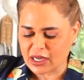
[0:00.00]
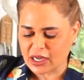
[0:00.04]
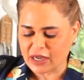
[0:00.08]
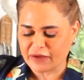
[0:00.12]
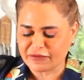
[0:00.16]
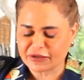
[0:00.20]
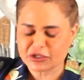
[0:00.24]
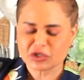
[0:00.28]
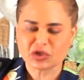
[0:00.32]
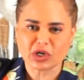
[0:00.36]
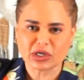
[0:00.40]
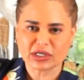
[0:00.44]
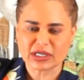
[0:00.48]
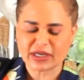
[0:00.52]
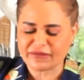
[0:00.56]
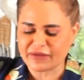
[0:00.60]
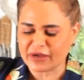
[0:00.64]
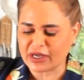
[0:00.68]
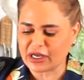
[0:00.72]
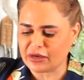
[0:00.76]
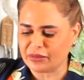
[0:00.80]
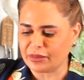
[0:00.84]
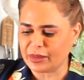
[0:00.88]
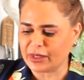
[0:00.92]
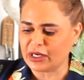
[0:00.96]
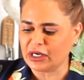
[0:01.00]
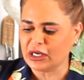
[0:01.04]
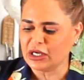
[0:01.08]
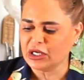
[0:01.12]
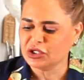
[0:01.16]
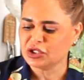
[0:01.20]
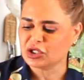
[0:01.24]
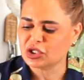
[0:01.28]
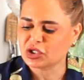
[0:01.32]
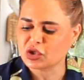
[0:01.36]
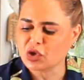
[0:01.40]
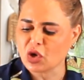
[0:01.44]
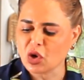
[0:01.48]
If it's not available,
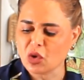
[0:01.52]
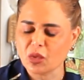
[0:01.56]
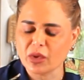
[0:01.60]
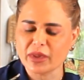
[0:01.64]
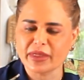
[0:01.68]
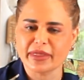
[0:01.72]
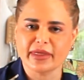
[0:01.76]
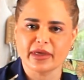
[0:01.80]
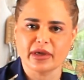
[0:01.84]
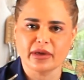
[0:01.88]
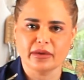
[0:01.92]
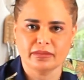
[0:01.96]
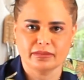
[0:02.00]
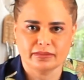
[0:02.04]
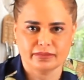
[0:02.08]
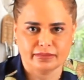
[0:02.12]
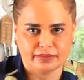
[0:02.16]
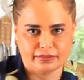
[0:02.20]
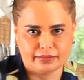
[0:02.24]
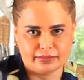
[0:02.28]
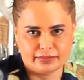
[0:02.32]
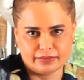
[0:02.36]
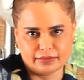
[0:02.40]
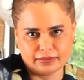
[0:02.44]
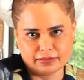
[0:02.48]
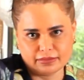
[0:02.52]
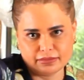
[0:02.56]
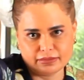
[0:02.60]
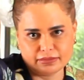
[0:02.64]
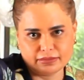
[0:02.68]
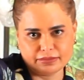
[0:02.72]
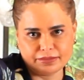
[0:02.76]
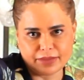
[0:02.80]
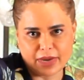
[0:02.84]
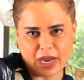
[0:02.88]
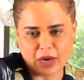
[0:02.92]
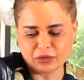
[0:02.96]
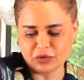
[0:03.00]
just go with the
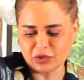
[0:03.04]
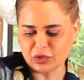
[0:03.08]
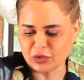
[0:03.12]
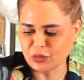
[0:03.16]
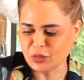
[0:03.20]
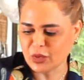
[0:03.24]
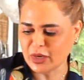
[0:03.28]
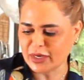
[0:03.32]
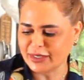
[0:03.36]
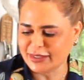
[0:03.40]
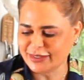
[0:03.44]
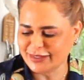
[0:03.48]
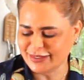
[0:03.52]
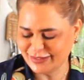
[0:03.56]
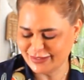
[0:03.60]
powdered one.